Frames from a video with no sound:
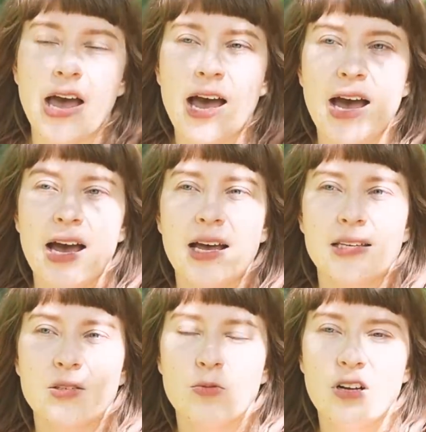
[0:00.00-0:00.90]

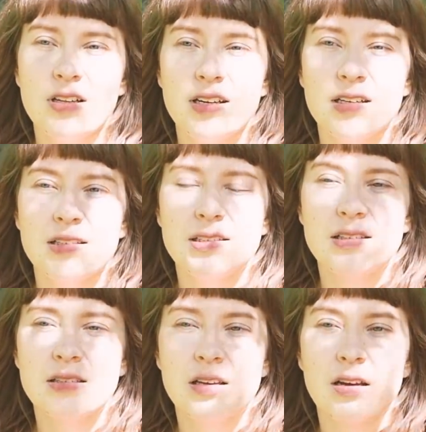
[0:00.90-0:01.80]
as well
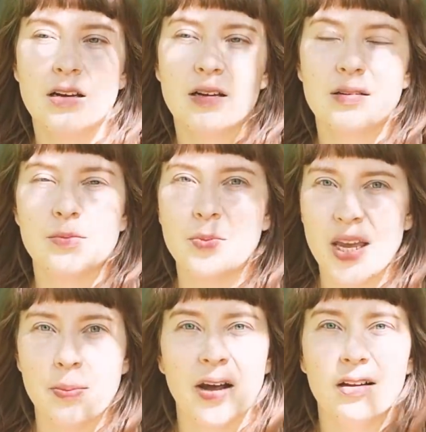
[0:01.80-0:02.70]
as
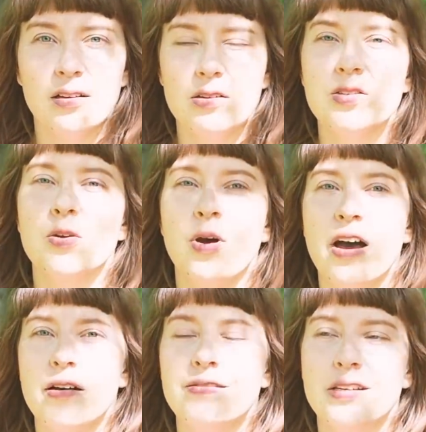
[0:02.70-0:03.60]
PayPal also
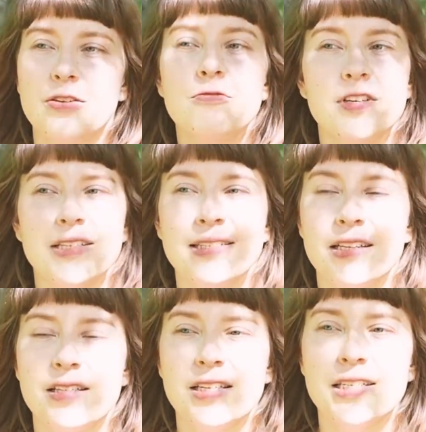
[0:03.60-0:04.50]
have their fees
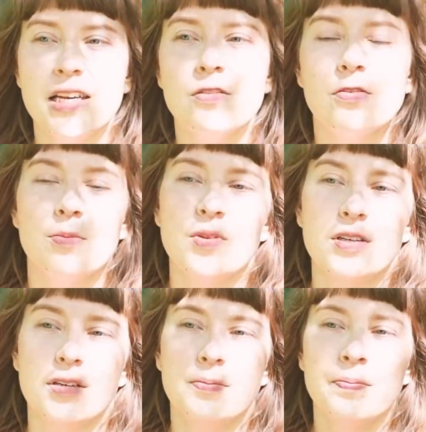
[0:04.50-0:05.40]
that they take from
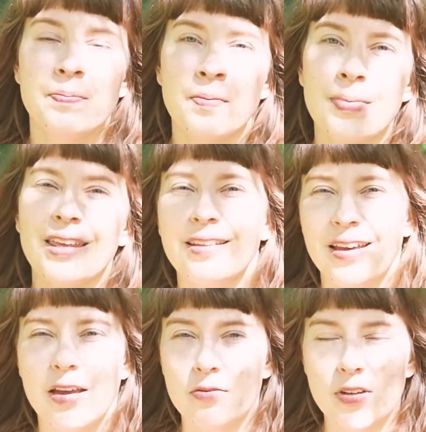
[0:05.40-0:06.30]
the
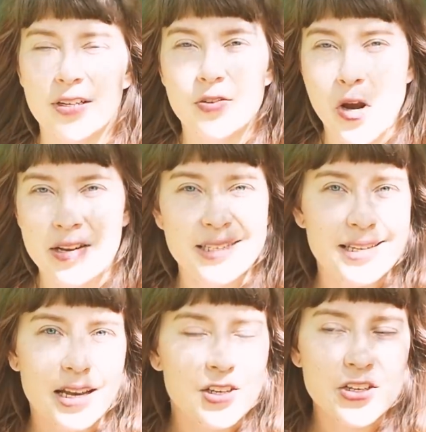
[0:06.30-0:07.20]
every
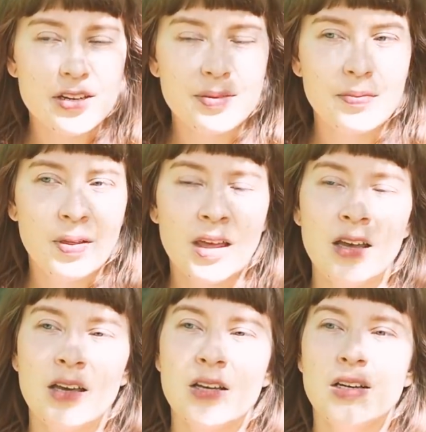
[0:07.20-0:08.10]
transaction.
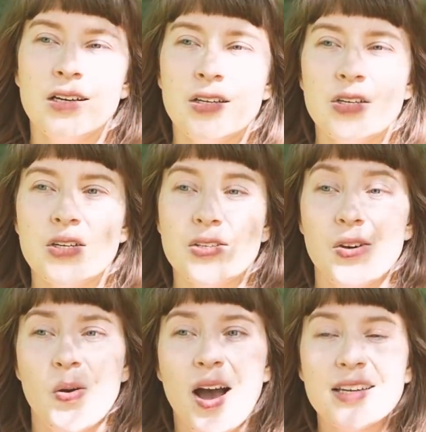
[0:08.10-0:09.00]

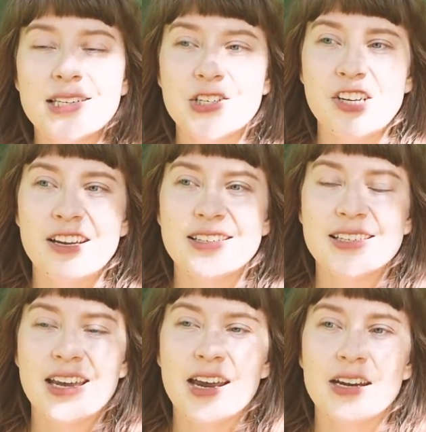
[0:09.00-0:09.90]
So I
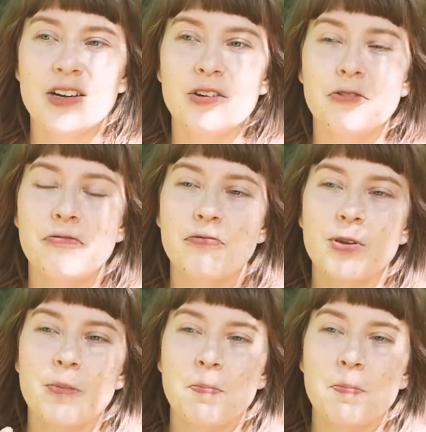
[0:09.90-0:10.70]
suggest kind of